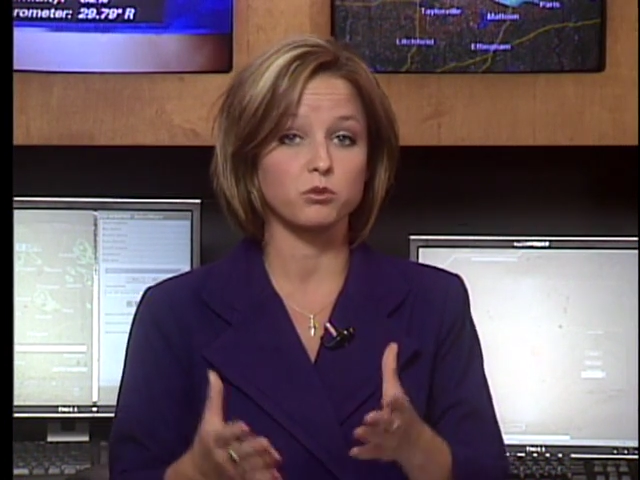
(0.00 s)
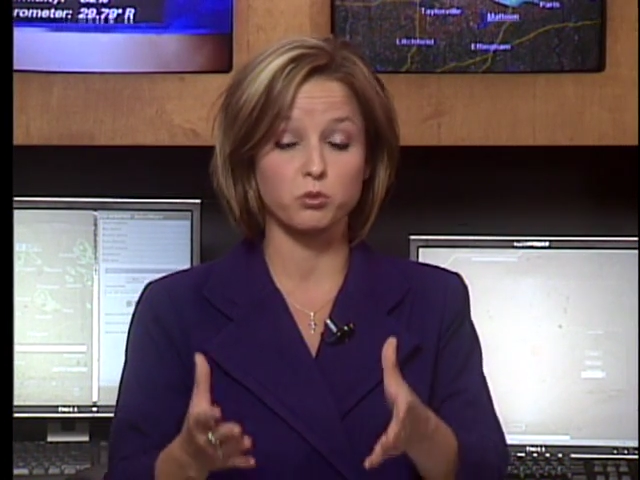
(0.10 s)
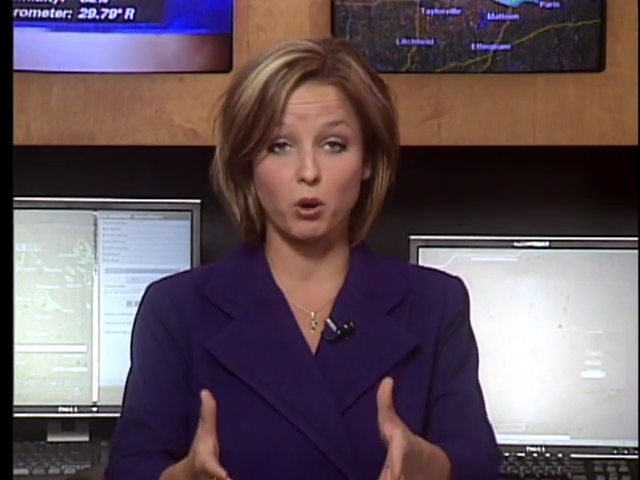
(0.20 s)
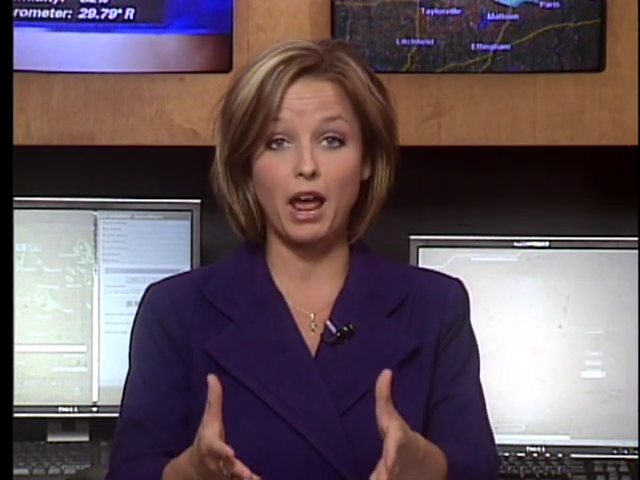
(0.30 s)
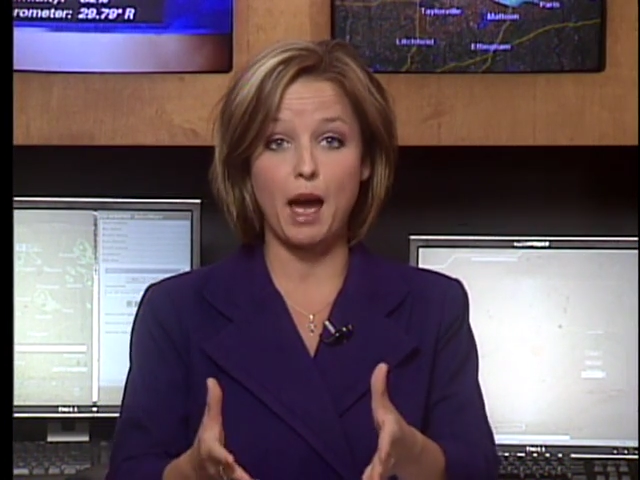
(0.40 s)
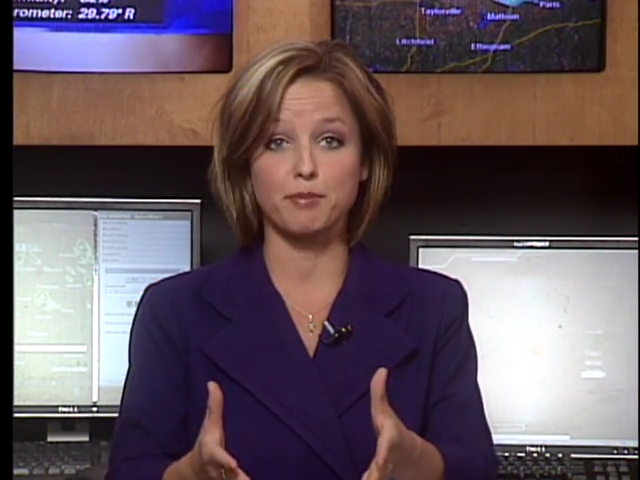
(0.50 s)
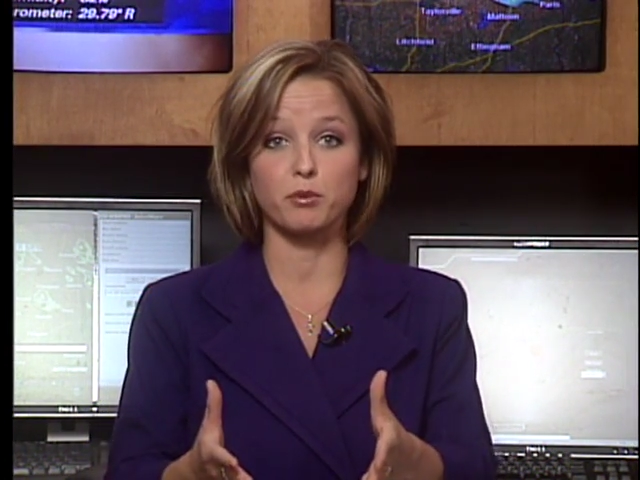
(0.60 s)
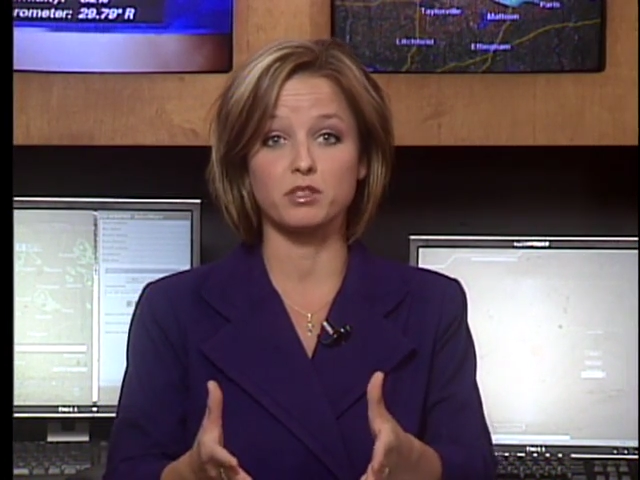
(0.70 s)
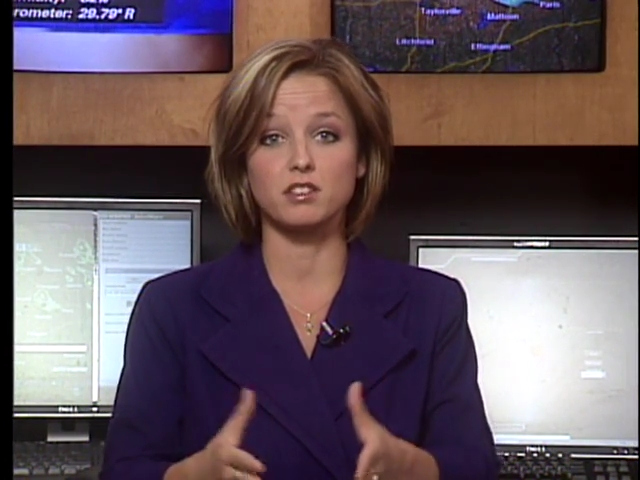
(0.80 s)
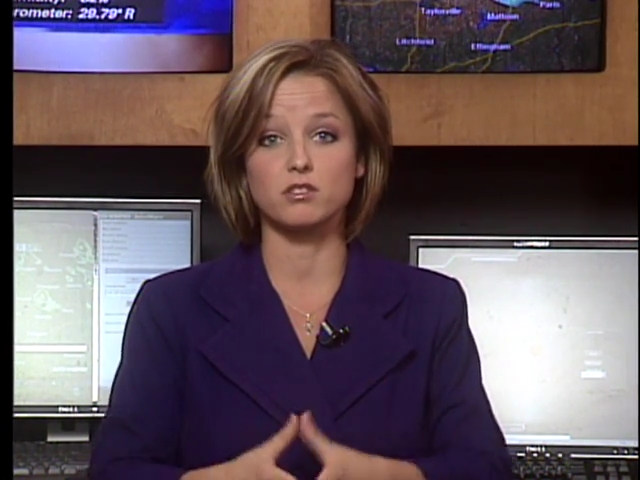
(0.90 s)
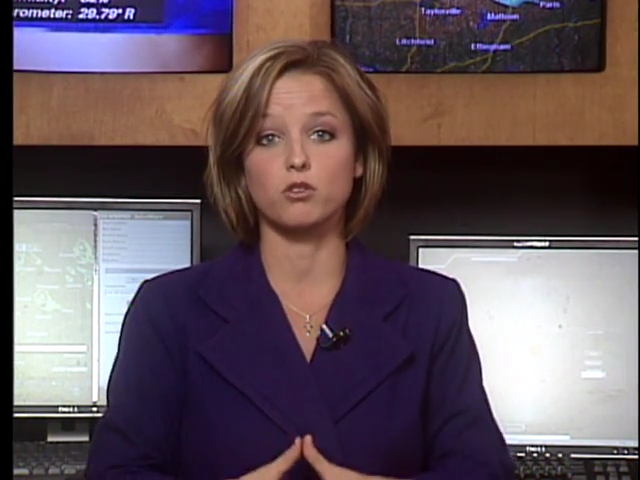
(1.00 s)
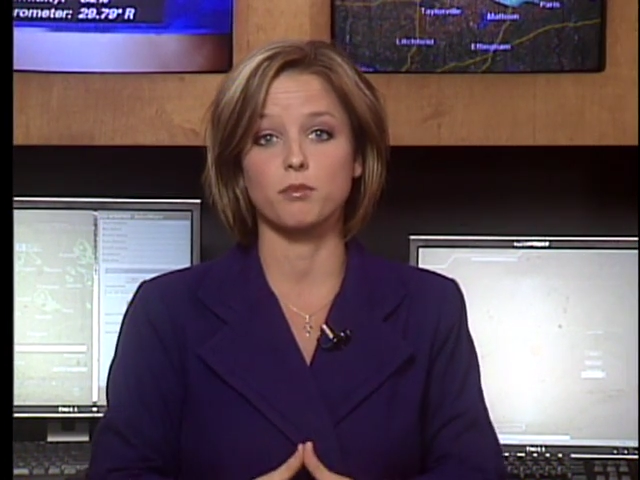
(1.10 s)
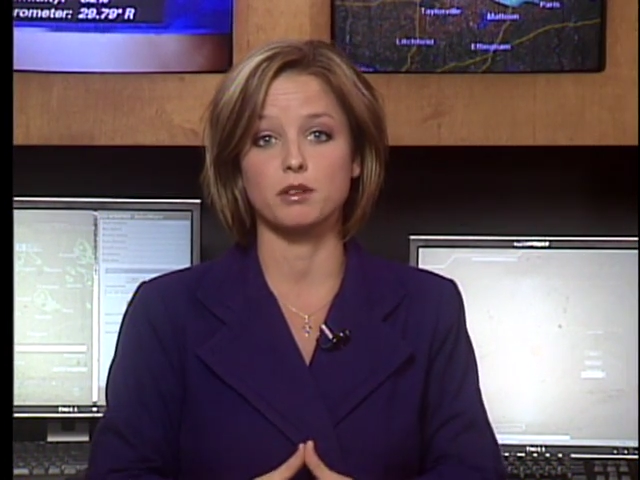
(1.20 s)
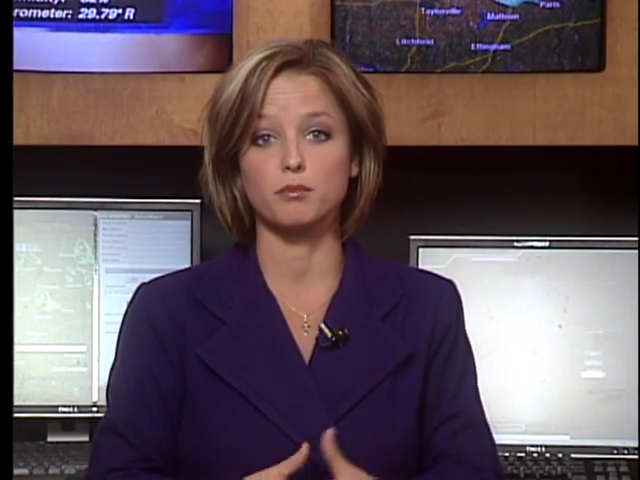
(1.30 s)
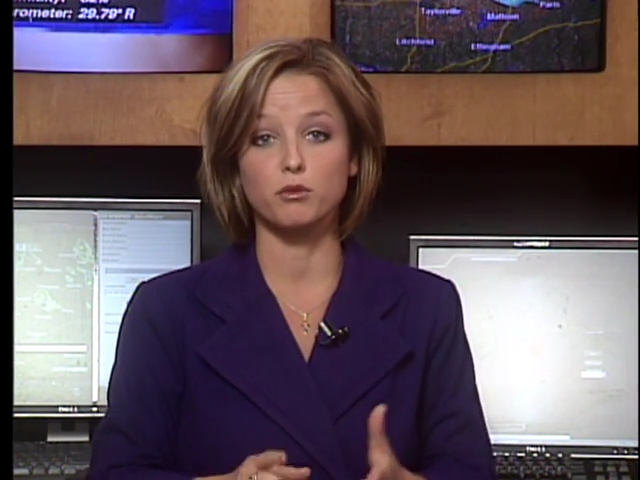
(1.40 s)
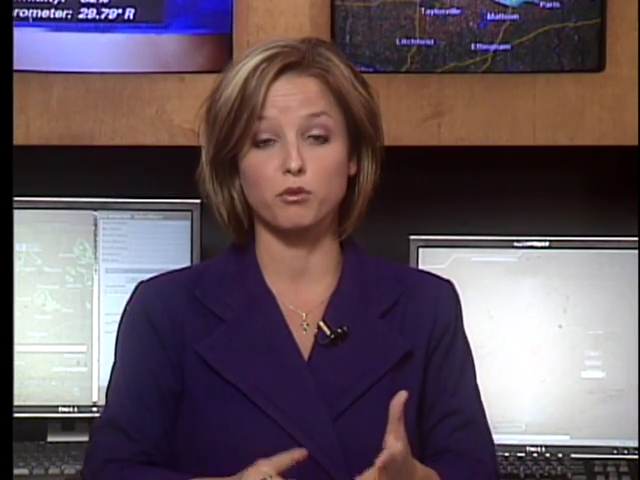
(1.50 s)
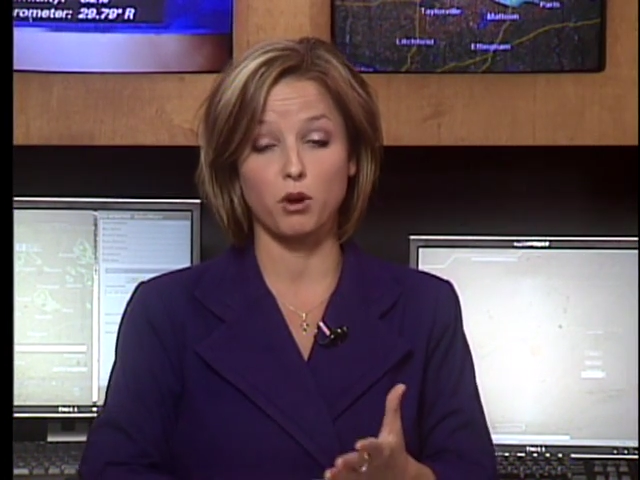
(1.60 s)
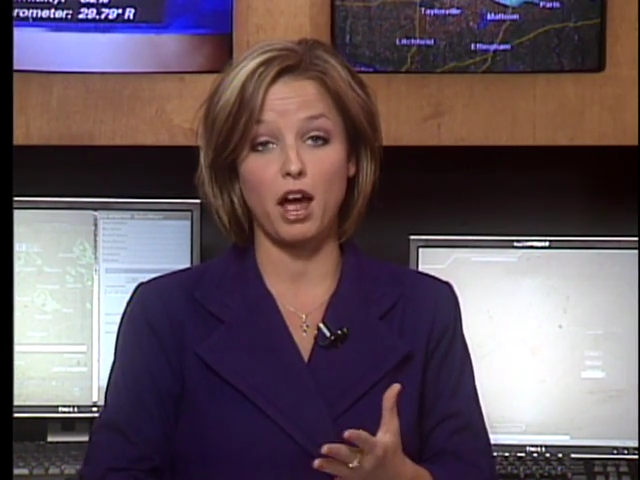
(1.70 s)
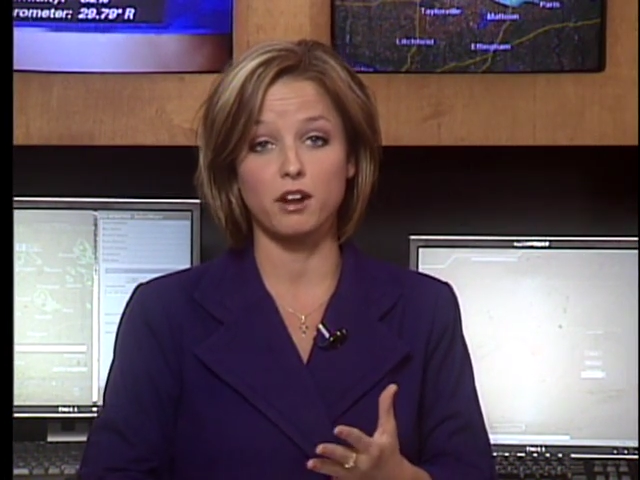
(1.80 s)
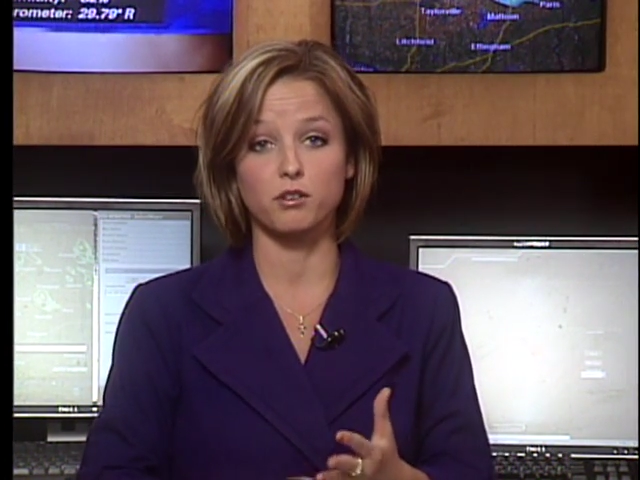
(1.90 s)
which is what happened with these storms that moved through
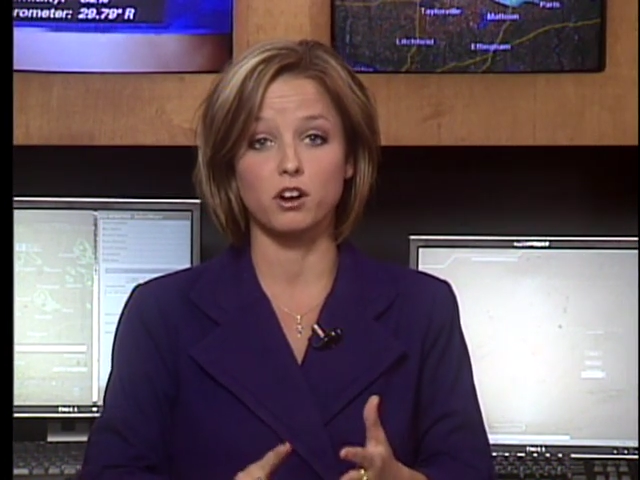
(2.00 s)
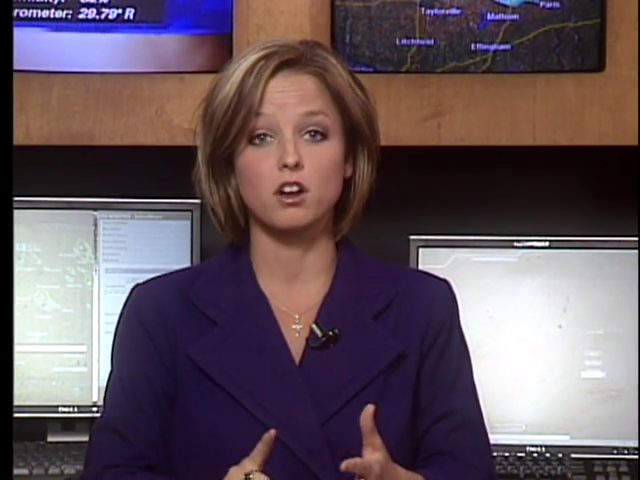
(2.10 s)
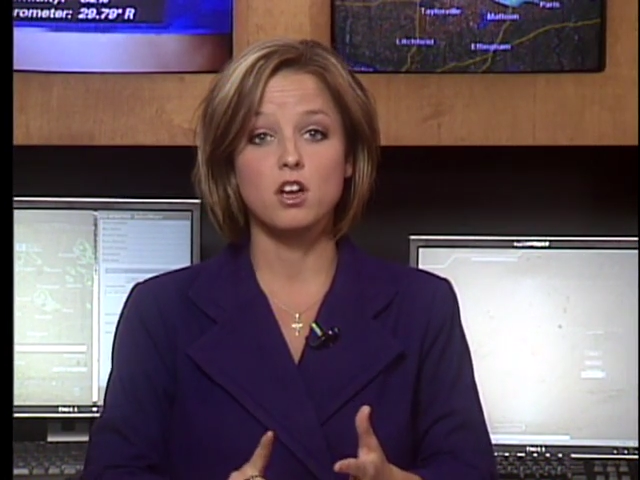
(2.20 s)
Edgar,